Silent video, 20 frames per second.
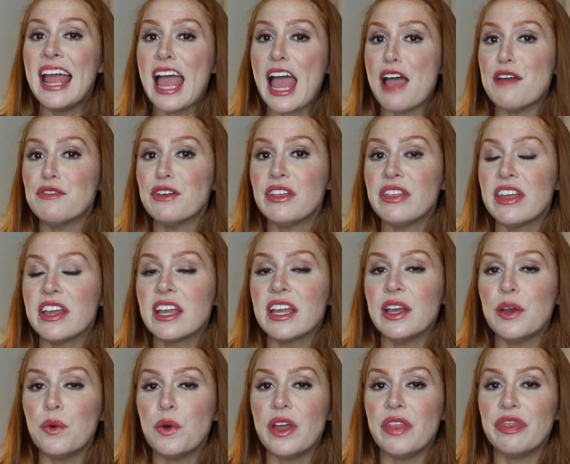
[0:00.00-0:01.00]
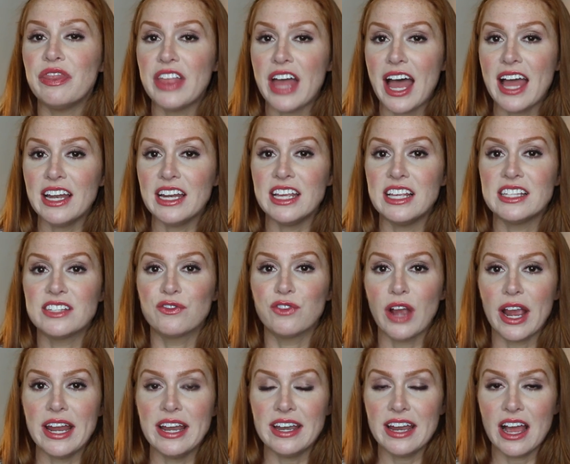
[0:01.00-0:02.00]
Everything that is
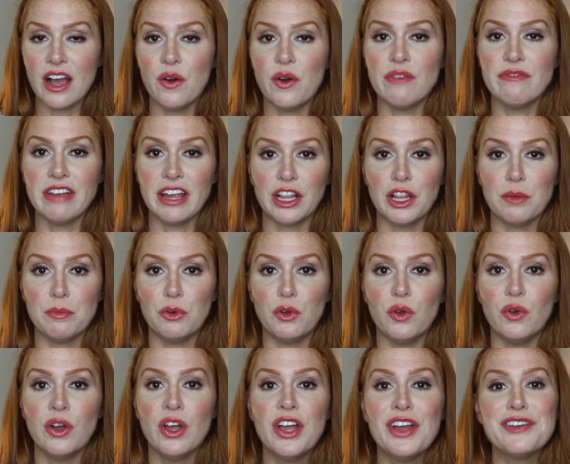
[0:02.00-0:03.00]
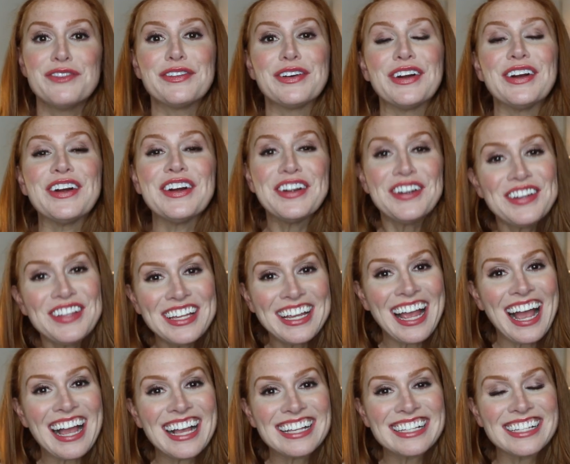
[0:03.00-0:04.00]
right now available for early
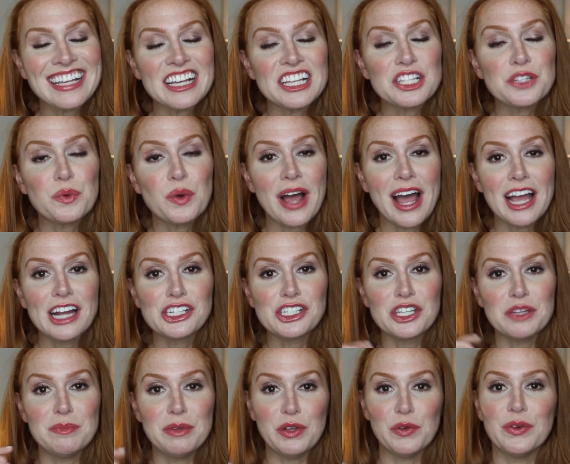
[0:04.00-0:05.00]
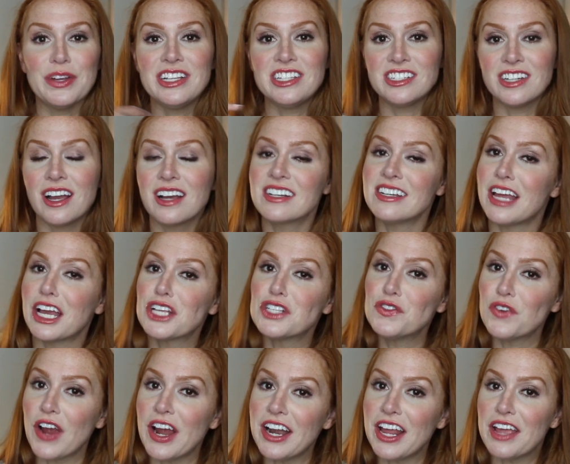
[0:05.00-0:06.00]
access will actually be restocked
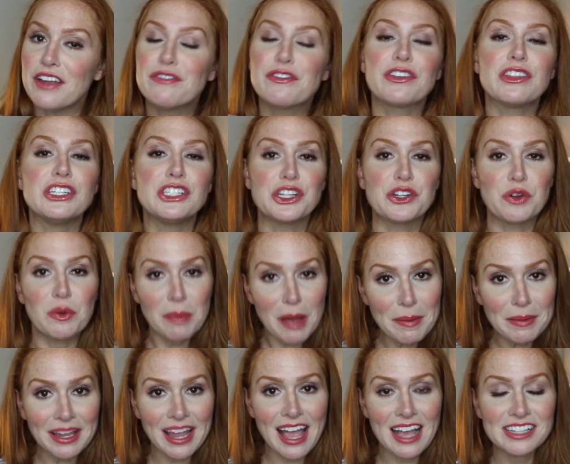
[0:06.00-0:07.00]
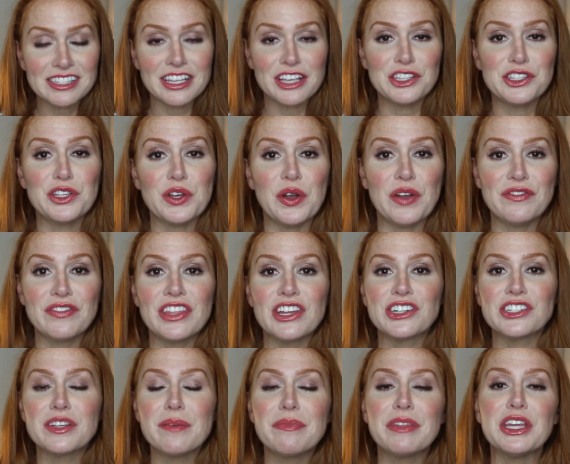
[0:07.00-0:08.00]
next Friday for the general public access. So if
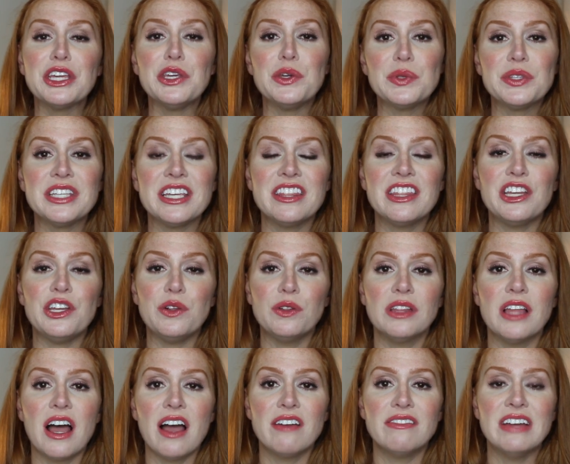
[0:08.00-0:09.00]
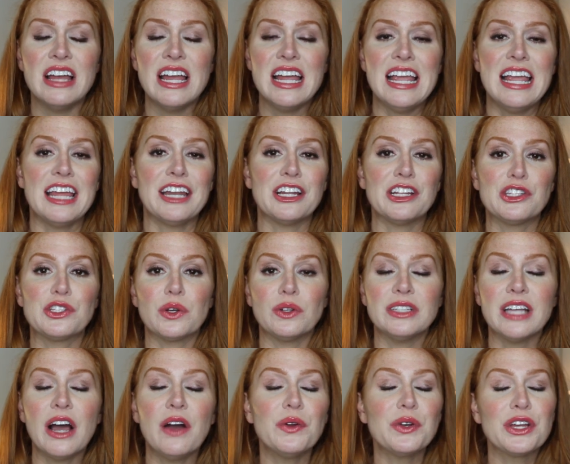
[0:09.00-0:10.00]
there's something you see that you love and it's
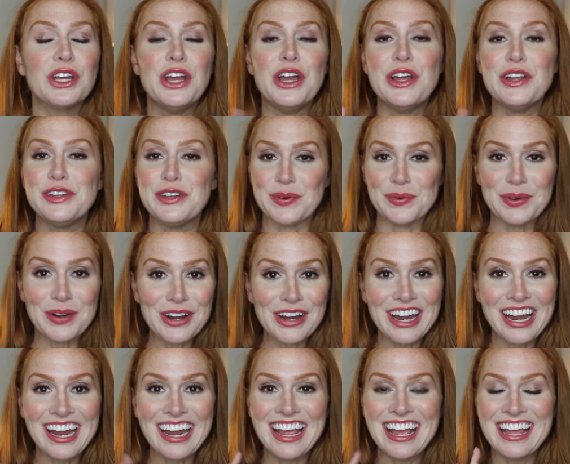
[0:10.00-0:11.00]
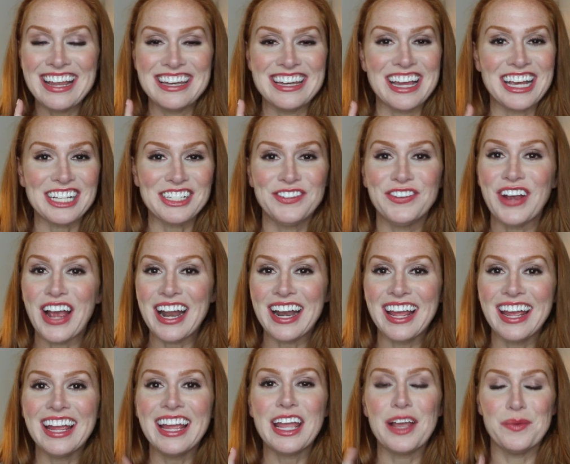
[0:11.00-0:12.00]
sold out, don't worry, next
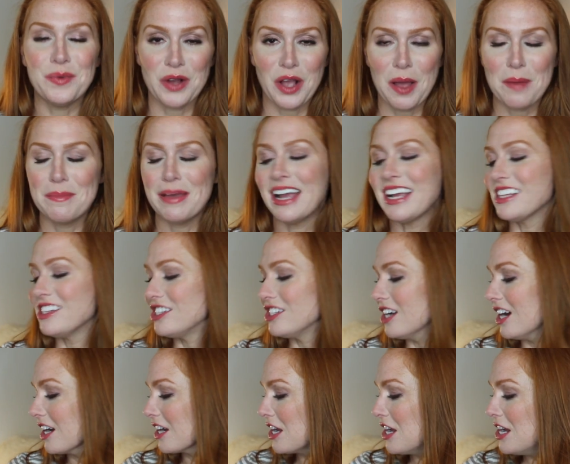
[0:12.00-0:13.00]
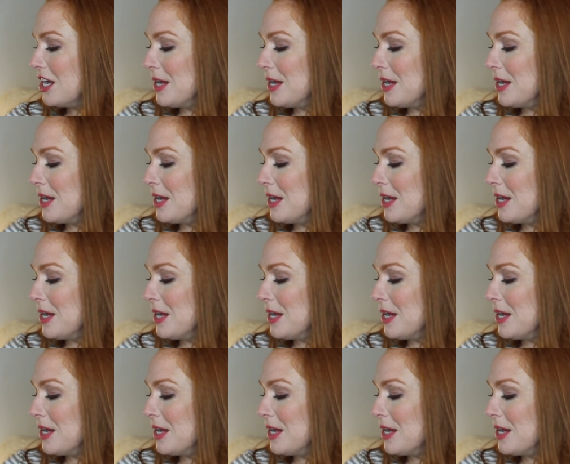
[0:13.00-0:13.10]
Friday it will come back in stock.